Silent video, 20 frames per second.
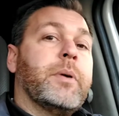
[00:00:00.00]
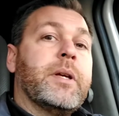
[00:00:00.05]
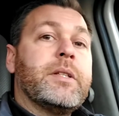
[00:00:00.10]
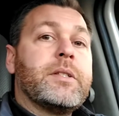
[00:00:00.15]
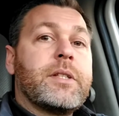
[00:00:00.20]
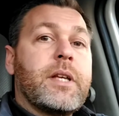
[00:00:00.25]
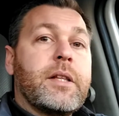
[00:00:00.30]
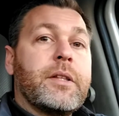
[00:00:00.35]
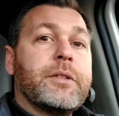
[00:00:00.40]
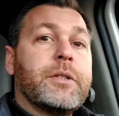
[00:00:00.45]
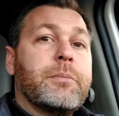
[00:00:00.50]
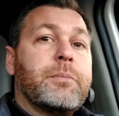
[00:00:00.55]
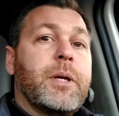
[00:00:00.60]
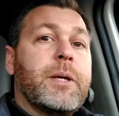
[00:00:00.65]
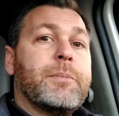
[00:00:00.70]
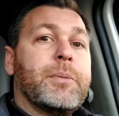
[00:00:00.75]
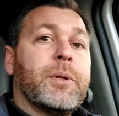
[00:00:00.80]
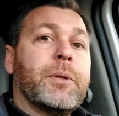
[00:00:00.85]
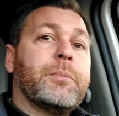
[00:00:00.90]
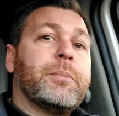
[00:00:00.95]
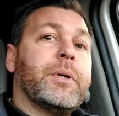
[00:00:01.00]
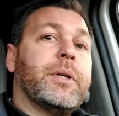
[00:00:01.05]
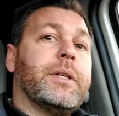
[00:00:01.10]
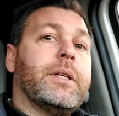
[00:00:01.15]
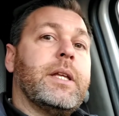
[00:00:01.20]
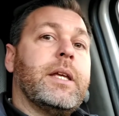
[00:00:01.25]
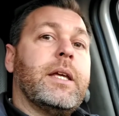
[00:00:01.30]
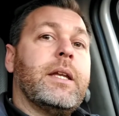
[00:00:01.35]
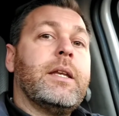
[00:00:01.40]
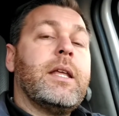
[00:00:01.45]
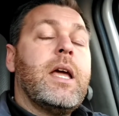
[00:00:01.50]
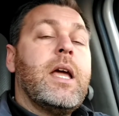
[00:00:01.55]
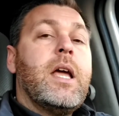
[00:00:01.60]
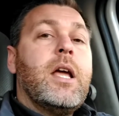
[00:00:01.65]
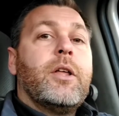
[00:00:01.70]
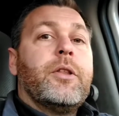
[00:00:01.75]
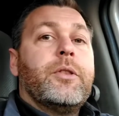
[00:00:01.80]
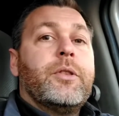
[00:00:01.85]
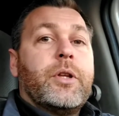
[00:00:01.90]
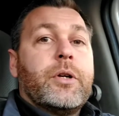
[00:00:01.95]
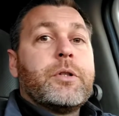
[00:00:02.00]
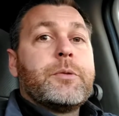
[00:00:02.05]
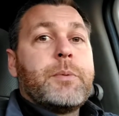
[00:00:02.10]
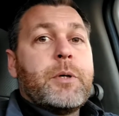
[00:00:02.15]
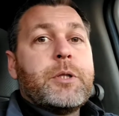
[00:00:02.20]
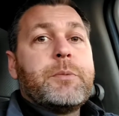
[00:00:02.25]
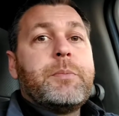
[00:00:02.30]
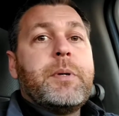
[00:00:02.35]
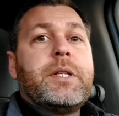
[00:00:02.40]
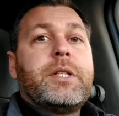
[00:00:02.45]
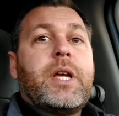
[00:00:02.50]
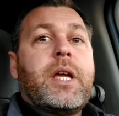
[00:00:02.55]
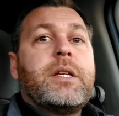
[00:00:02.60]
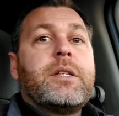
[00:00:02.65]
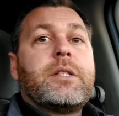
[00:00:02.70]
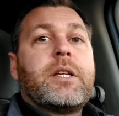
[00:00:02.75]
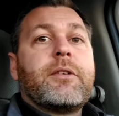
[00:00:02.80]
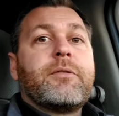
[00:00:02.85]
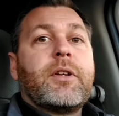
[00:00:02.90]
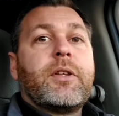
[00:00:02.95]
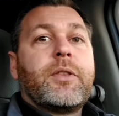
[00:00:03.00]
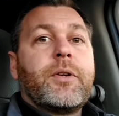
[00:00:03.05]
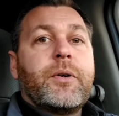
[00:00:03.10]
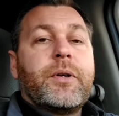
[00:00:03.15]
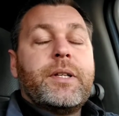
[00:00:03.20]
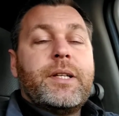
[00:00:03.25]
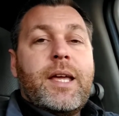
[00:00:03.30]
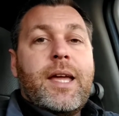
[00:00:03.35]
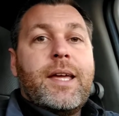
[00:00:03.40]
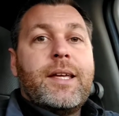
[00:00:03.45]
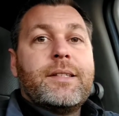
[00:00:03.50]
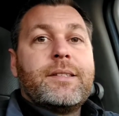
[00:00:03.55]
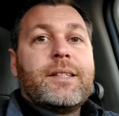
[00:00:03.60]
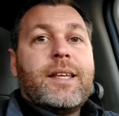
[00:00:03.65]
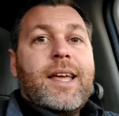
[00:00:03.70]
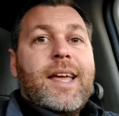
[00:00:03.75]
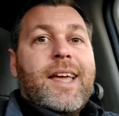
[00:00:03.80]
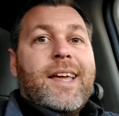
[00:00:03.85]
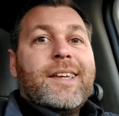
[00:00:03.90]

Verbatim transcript: been selling to people and putting in, they're supposed to be changed every 30 days.